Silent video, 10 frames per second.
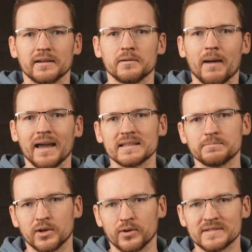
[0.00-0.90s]
in my
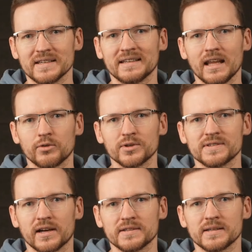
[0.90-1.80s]
experience, it never
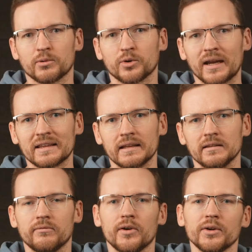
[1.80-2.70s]
starts up correctly
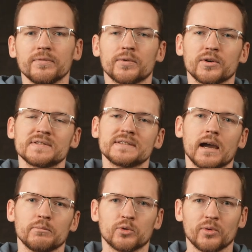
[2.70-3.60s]
the very first
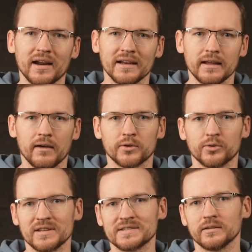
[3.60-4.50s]
time you run it
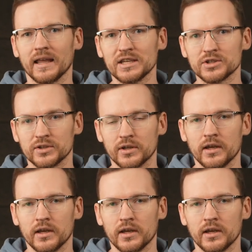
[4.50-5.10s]
after installation,